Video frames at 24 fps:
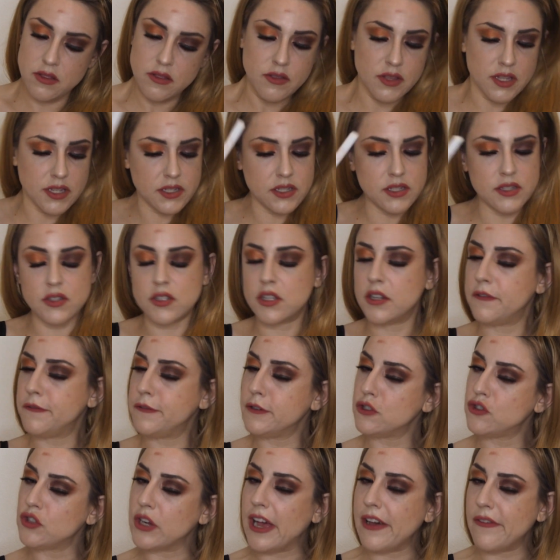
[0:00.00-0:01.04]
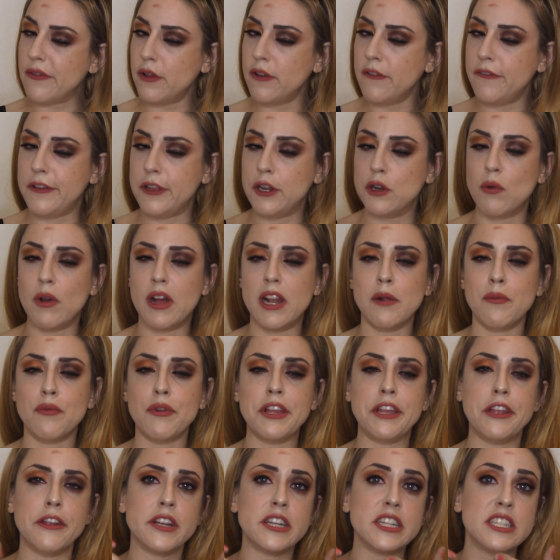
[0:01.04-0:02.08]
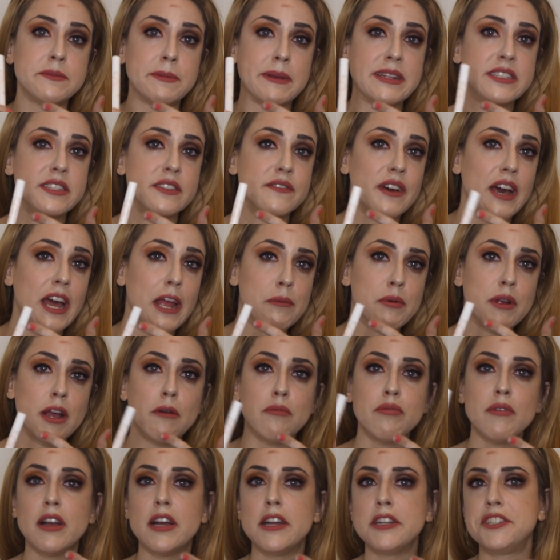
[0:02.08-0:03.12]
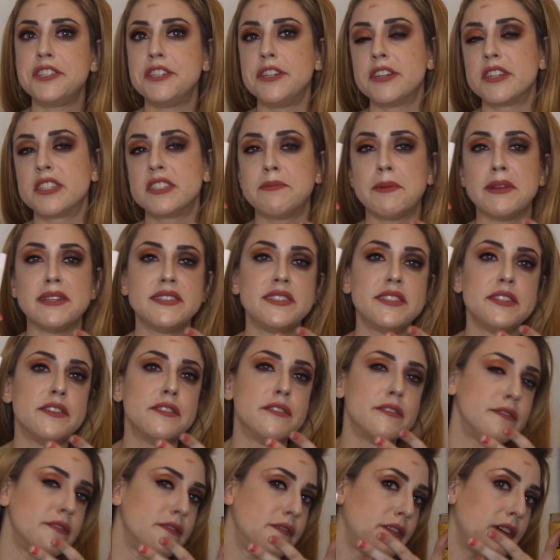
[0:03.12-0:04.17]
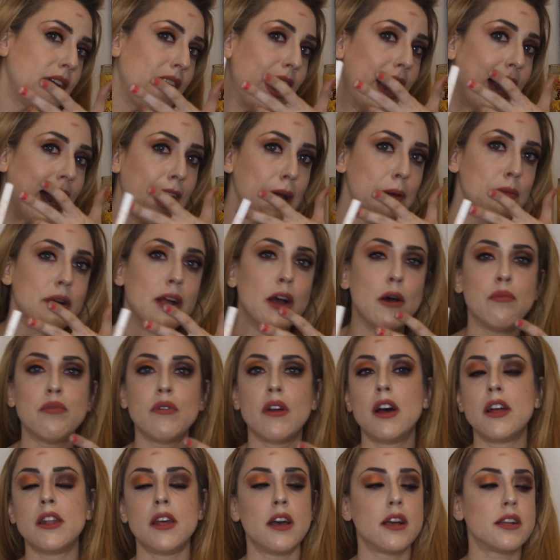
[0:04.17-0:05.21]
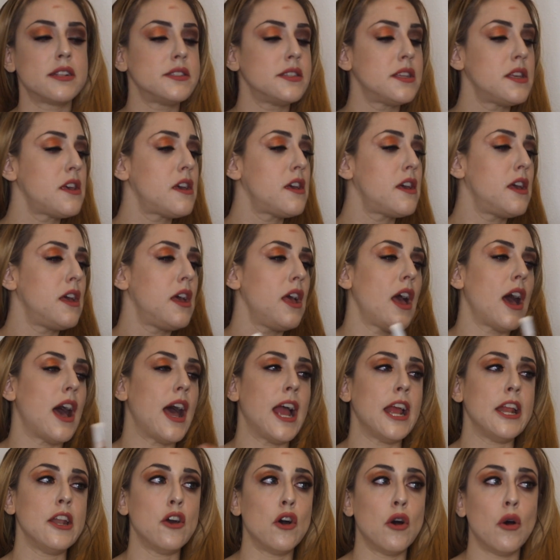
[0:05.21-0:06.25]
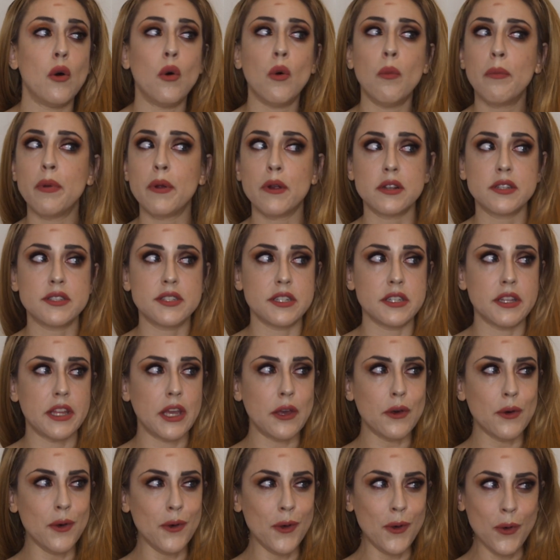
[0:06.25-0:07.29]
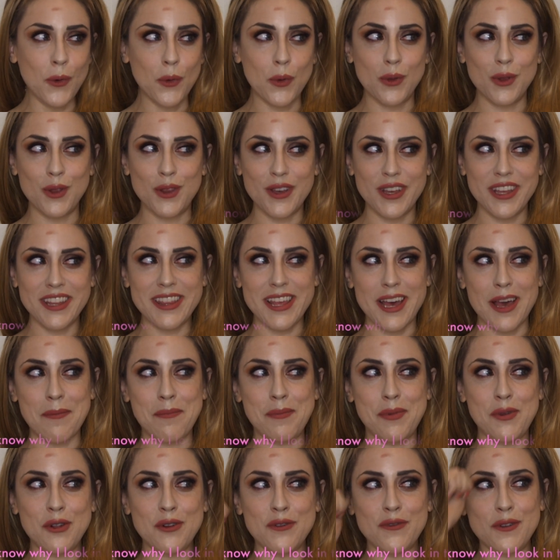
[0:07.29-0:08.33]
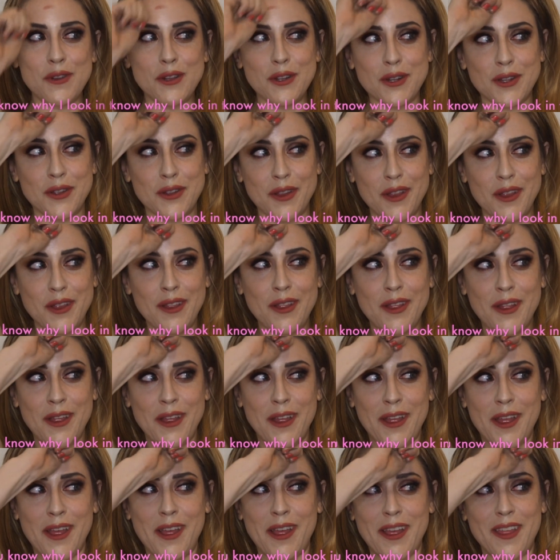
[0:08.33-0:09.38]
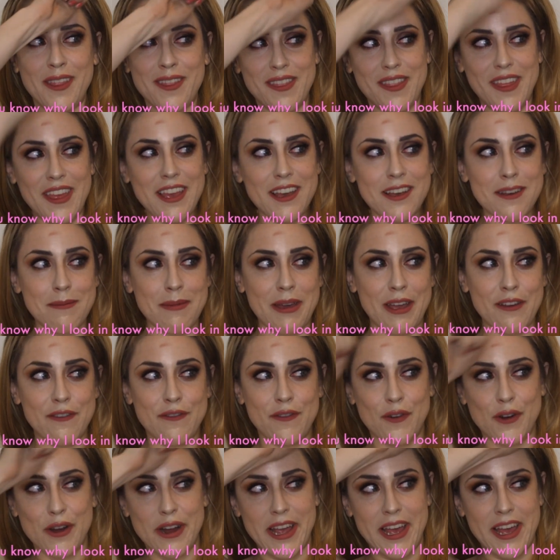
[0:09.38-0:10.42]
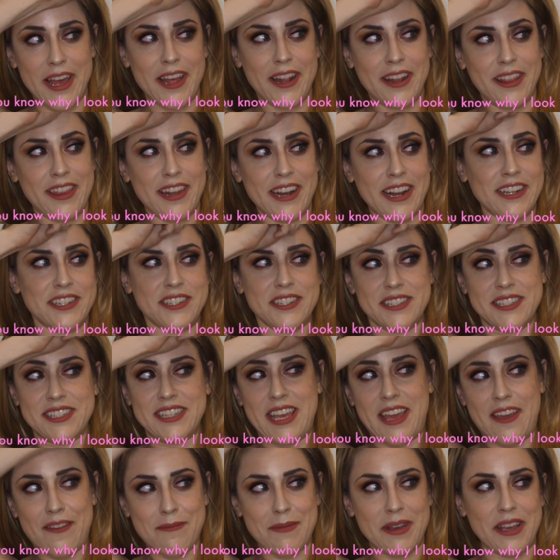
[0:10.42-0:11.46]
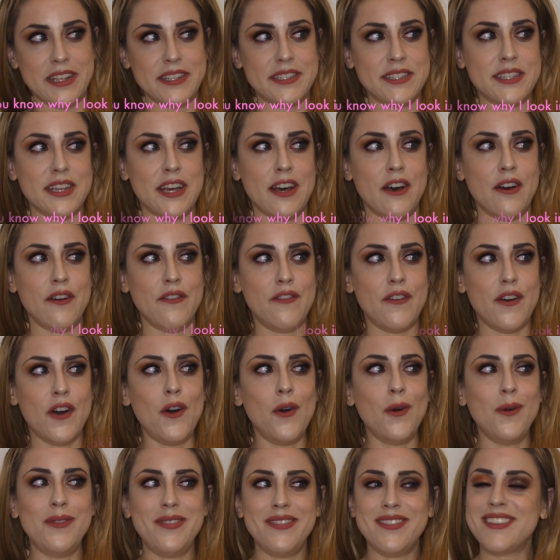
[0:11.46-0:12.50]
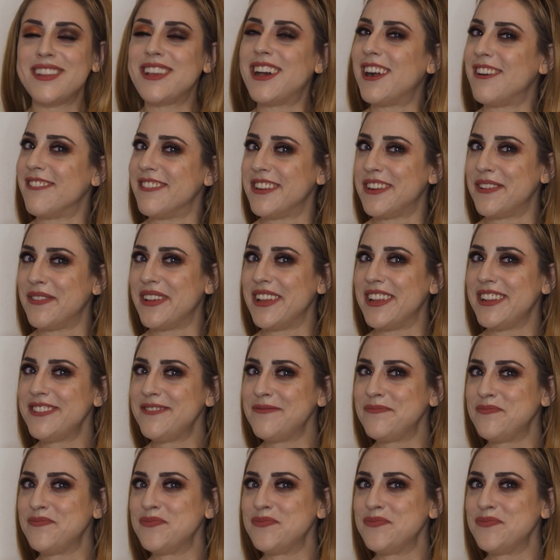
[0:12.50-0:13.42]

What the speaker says: this is good for travel if you don't want to bring your expensive eyebrow brush, your expensive eyebrow product. I know personally, oh, look at that beautiful little thing on my forehead that I just gave myself. Oh, got rid of it.